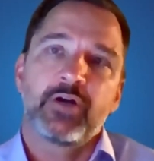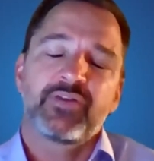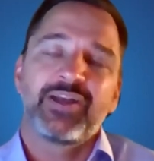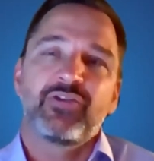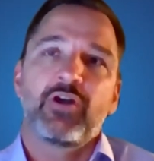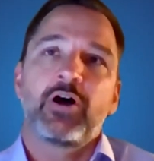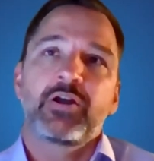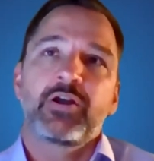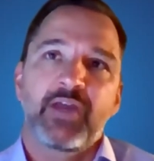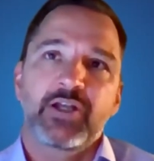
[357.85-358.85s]
our data
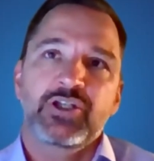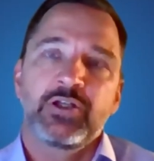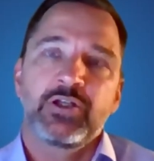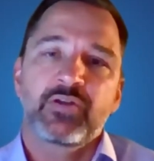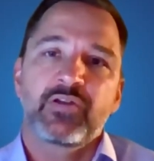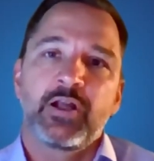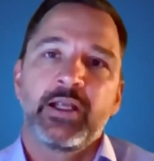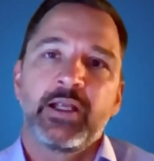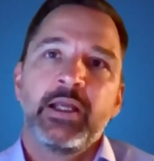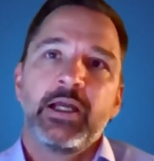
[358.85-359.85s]
architecture looks
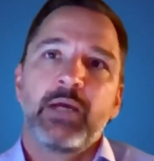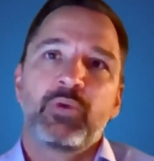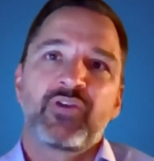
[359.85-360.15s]
like, and what